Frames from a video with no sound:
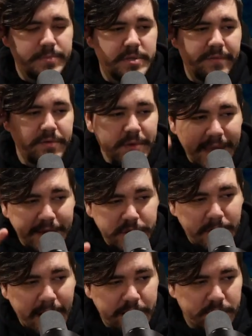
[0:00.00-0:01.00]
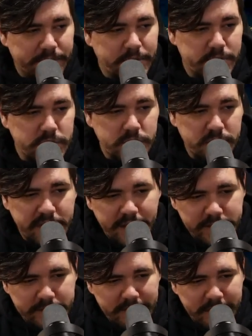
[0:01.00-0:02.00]
If you can't do either of those two
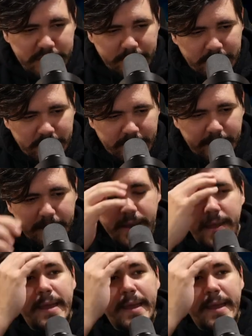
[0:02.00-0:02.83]
things, you need to mulligan.